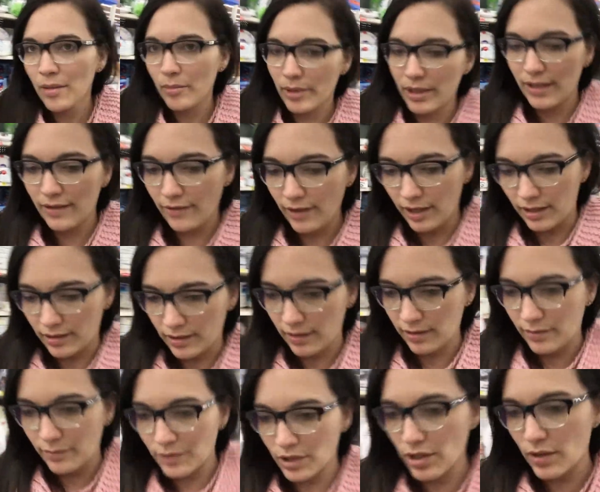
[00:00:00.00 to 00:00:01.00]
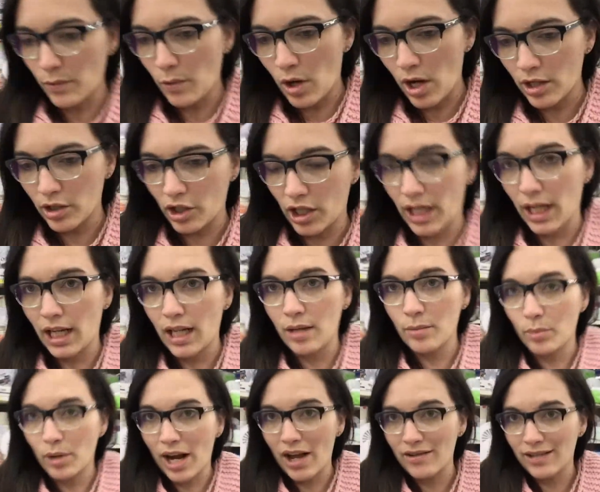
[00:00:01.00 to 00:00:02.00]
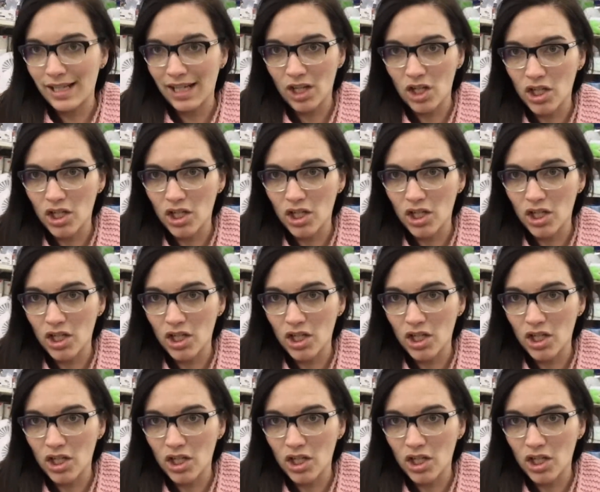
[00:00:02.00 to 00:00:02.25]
But it's fun. We're just wandering and browsing